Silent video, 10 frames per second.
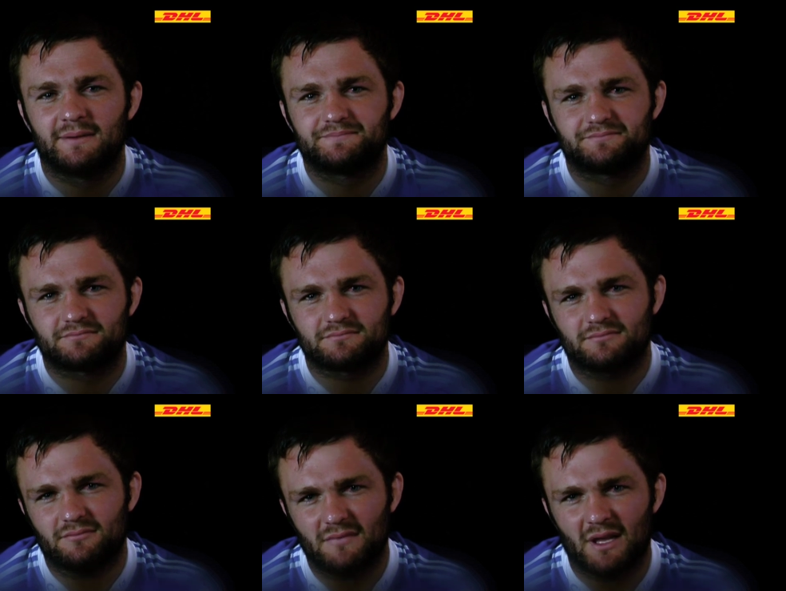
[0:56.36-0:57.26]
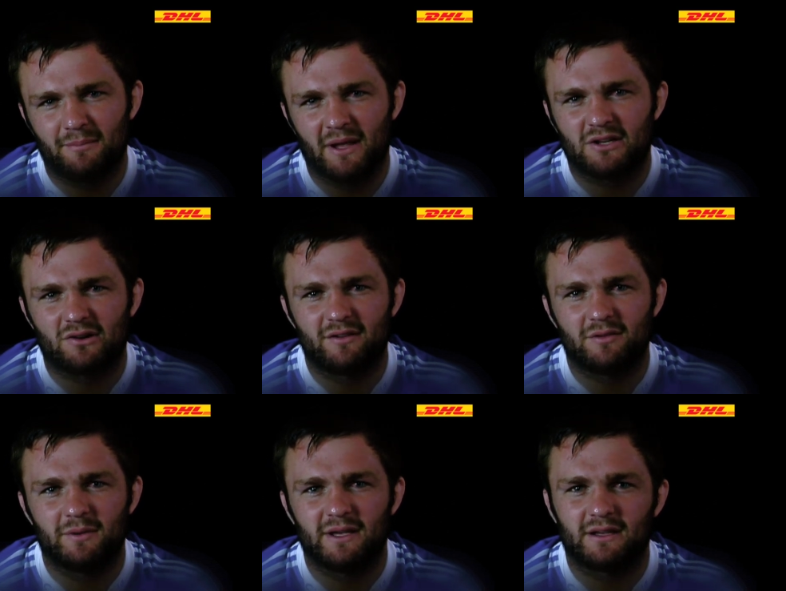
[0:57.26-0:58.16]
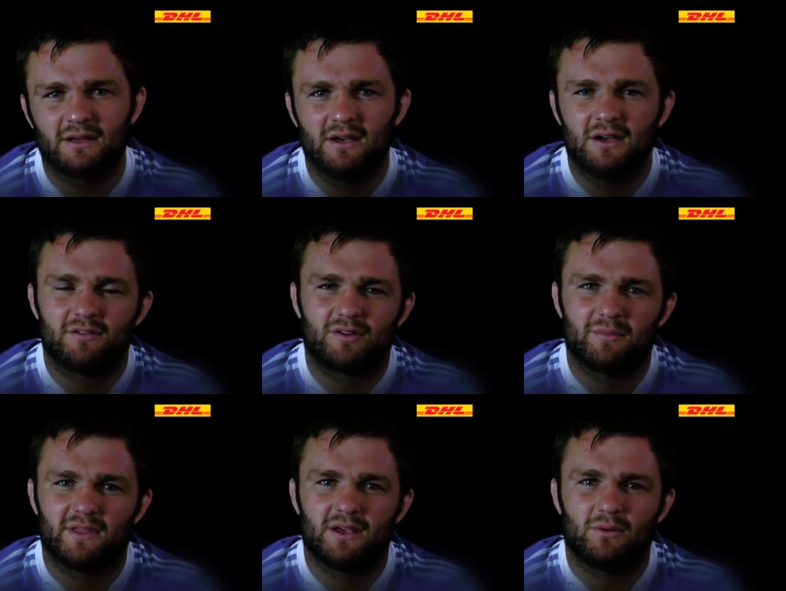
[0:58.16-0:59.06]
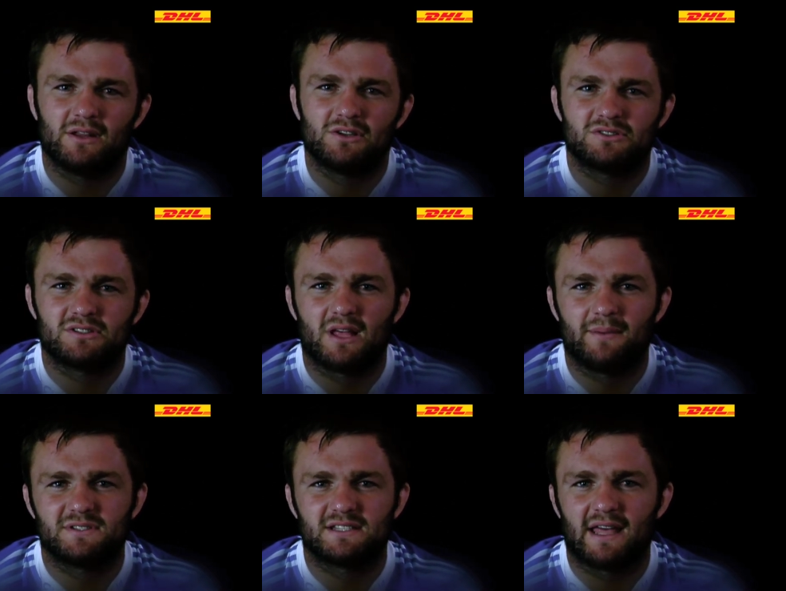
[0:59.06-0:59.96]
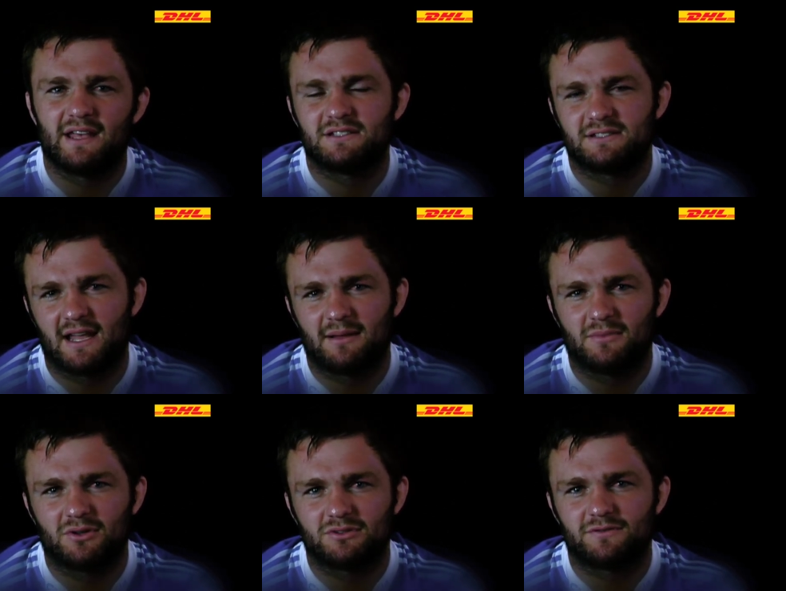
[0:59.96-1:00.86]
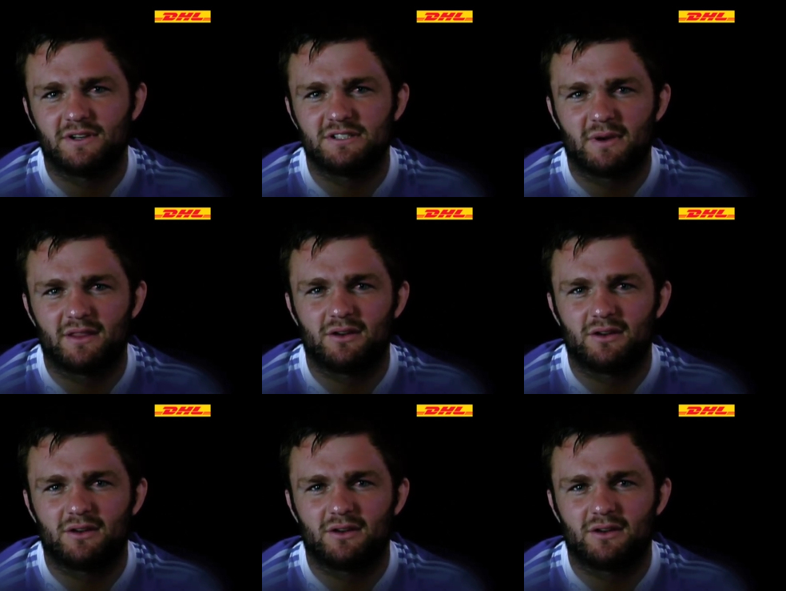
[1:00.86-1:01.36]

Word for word: I played Craven Week, from there went to um, studied Stellenbosch, finished my